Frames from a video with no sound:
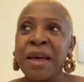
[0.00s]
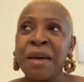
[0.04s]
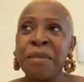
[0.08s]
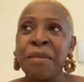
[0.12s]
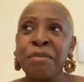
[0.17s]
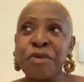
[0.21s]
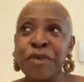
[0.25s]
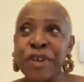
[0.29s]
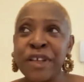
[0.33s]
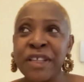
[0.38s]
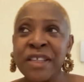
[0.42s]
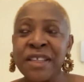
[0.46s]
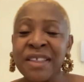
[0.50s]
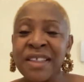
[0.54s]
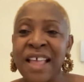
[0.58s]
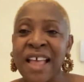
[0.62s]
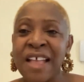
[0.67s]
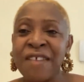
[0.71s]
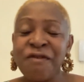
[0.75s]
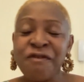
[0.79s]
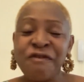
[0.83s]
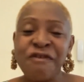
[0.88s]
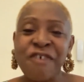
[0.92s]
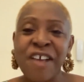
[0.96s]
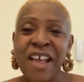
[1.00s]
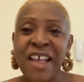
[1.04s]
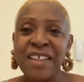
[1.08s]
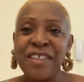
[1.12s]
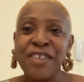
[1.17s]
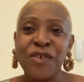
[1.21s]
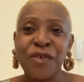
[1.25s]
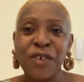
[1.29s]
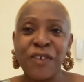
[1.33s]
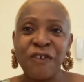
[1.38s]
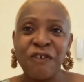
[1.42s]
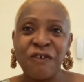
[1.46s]
Britain and
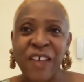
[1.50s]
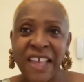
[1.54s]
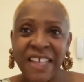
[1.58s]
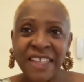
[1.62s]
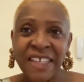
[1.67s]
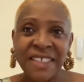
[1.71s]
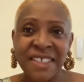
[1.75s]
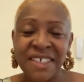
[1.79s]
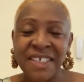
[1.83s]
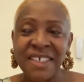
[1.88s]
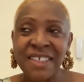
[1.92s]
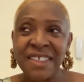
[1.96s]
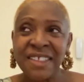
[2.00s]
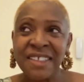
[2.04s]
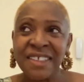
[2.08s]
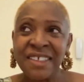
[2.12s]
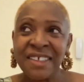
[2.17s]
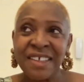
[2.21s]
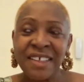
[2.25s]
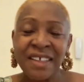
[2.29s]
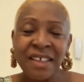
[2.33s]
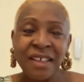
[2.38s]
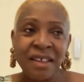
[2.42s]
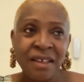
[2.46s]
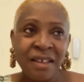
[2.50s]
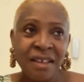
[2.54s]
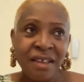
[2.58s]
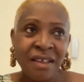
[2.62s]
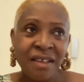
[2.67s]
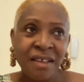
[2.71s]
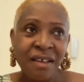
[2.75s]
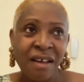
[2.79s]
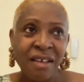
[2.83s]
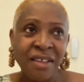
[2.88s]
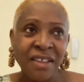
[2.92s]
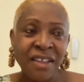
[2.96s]
France was fighting
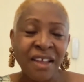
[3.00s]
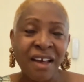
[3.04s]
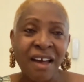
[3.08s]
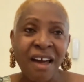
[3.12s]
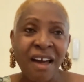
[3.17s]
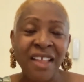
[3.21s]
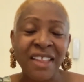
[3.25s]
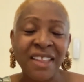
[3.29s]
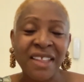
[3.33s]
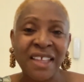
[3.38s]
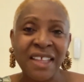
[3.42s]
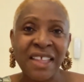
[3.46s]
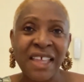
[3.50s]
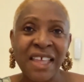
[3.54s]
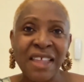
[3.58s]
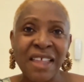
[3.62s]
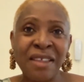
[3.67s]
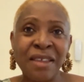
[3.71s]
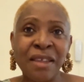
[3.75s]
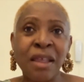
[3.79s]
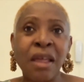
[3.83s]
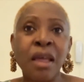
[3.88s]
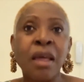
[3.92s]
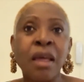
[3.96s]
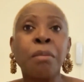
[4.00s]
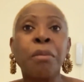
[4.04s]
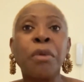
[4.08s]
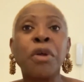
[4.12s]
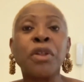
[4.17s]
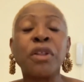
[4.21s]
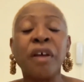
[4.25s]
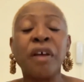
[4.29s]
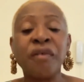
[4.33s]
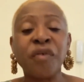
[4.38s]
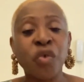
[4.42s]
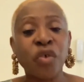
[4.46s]
on the continent,
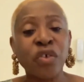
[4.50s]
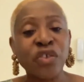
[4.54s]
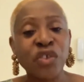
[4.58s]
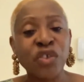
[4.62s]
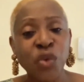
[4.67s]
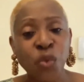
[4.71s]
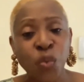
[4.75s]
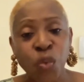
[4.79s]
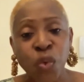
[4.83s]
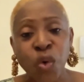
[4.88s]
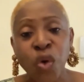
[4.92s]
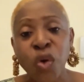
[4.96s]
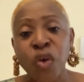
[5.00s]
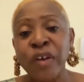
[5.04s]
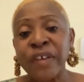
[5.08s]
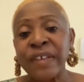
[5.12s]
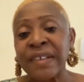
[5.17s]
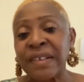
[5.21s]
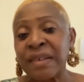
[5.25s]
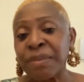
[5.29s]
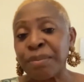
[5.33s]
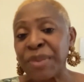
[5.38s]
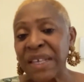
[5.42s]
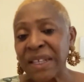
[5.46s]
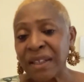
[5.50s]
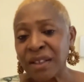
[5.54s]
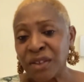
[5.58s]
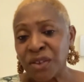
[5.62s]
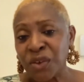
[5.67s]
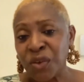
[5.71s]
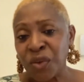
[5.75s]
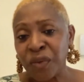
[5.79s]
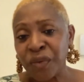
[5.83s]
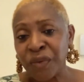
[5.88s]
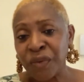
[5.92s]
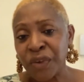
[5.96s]
but of course the wars
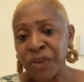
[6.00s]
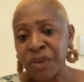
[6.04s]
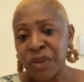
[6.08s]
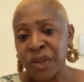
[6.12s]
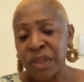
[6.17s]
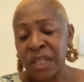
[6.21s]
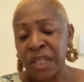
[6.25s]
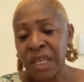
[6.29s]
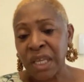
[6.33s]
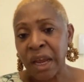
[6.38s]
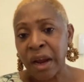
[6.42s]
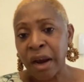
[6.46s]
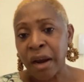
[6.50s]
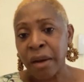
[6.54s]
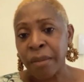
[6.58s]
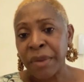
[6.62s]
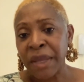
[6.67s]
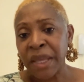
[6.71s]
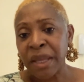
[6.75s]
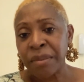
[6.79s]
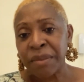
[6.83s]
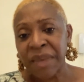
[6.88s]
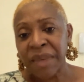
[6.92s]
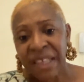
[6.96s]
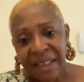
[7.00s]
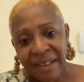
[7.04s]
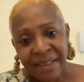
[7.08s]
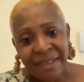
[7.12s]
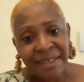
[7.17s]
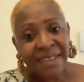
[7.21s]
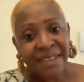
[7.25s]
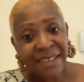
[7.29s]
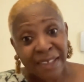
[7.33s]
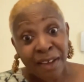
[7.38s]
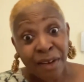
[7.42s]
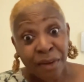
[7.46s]
spilled over to the Caribbean
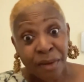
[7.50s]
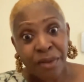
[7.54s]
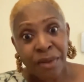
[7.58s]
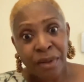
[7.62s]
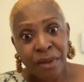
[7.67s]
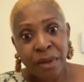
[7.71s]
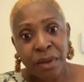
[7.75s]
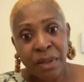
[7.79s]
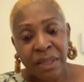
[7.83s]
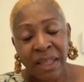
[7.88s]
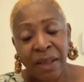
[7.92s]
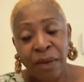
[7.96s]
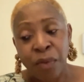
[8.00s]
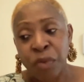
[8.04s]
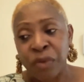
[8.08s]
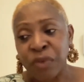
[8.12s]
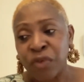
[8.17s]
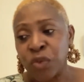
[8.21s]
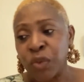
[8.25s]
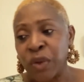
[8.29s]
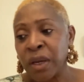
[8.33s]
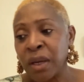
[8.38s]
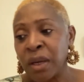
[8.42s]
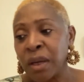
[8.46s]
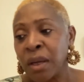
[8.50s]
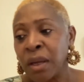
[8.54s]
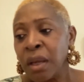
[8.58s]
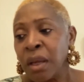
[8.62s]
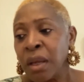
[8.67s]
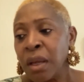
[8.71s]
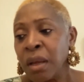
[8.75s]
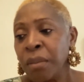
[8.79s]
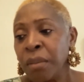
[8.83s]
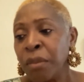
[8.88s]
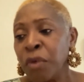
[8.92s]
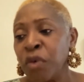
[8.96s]
because that was where
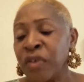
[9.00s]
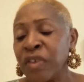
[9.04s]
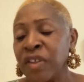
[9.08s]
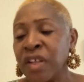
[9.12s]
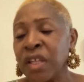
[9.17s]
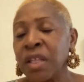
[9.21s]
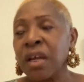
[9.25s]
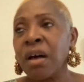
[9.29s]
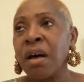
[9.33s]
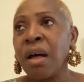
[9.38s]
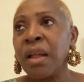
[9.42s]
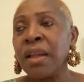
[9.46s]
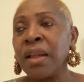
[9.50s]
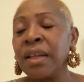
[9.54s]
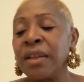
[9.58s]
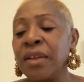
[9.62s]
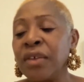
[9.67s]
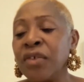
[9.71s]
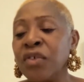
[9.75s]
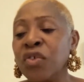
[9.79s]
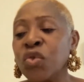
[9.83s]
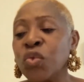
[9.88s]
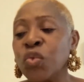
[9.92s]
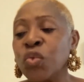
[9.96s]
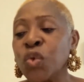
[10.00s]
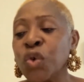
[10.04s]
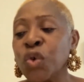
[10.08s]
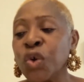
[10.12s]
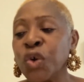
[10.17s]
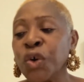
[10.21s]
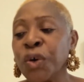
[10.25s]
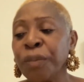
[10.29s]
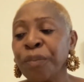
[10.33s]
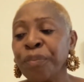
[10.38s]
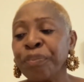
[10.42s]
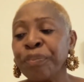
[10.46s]
most of the colonies
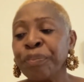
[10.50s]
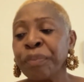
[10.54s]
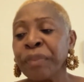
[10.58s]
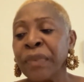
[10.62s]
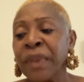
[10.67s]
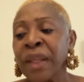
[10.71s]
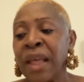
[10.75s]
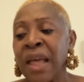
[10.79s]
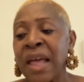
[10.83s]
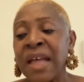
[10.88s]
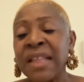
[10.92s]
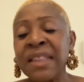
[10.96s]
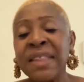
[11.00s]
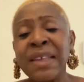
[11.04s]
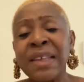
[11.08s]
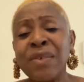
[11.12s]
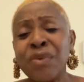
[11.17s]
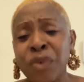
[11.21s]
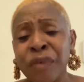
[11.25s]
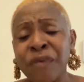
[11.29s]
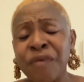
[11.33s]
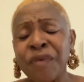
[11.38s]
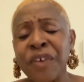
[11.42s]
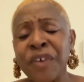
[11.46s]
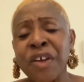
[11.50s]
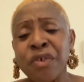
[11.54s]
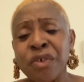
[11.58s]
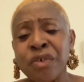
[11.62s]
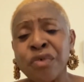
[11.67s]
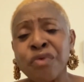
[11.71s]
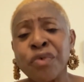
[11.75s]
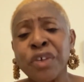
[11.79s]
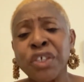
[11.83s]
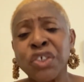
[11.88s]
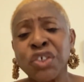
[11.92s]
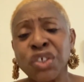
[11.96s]
were. And these were
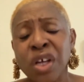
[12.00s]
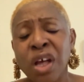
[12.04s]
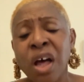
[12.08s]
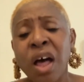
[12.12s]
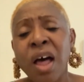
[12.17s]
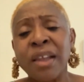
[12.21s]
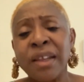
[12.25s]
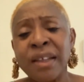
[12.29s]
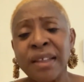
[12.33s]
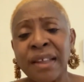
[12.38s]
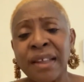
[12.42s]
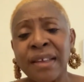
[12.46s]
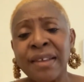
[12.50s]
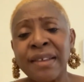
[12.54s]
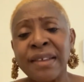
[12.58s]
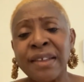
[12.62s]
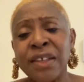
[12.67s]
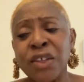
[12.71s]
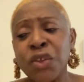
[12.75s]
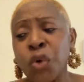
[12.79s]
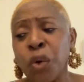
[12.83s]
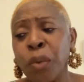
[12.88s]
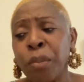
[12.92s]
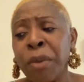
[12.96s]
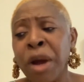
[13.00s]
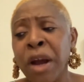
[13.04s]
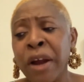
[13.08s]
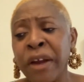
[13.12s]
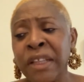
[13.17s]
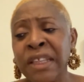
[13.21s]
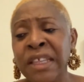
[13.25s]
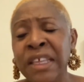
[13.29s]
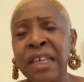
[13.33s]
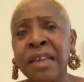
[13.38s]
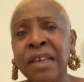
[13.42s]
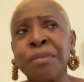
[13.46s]
very rich colonies.
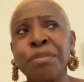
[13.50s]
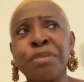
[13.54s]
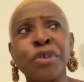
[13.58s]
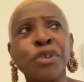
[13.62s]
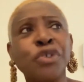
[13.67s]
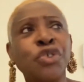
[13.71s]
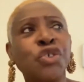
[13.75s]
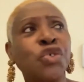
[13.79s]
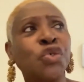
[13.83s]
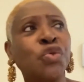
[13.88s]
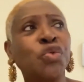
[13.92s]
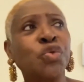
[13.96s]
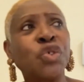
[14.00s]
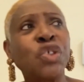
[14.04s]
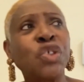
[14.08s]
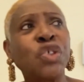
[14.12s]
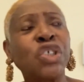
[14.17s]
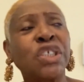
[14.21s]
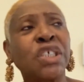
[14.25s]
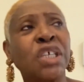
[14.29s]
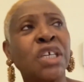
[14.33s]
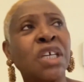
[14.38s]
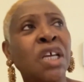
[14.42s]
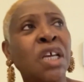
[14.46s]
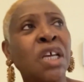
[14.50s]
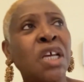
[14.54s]
Martinique produced